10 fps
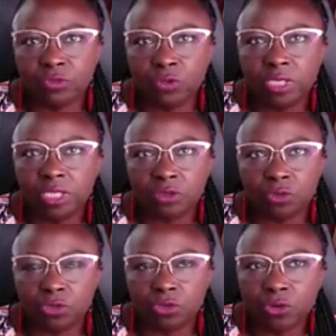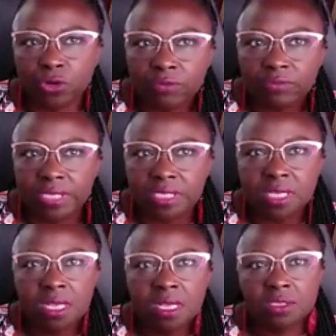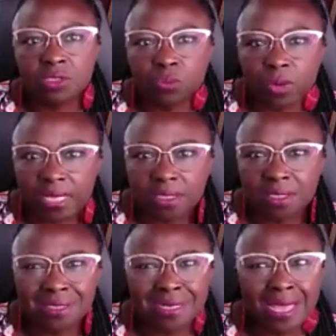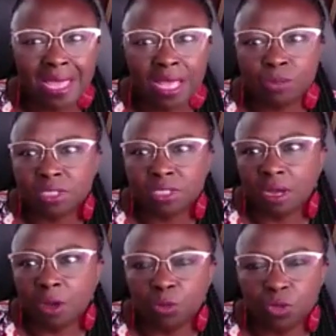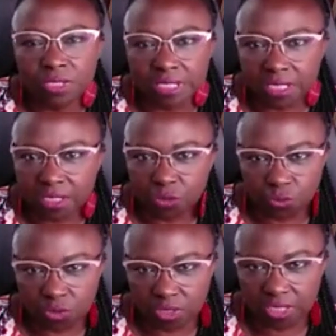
You get nervous, sweaty, and that happens to almost anyone,